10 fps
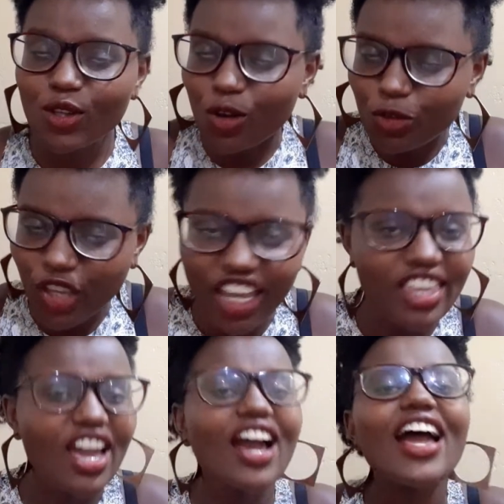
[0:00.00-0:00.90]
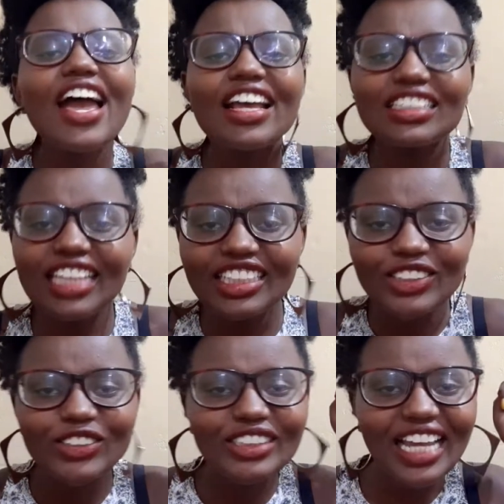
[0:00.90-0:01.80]
of Kenya. Stay
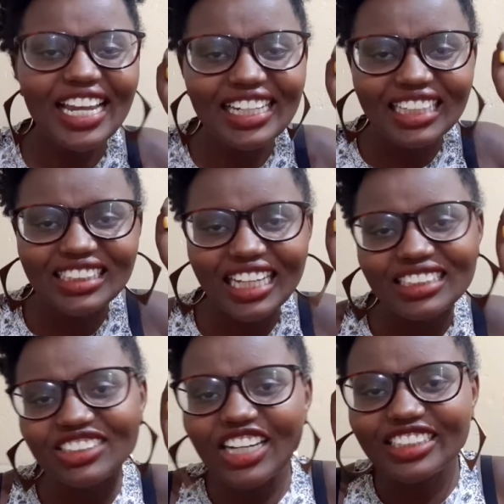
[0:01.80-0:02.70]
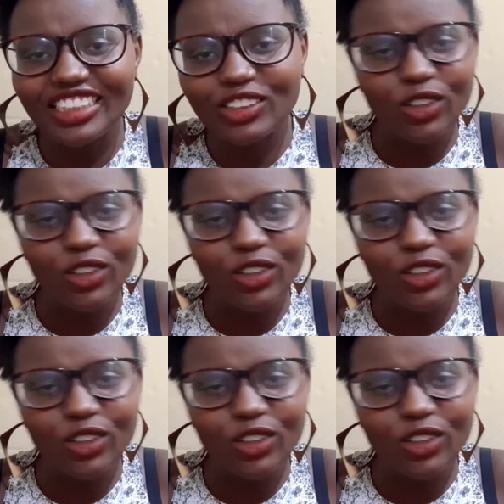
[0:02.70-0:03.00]
tuned and let's get straight into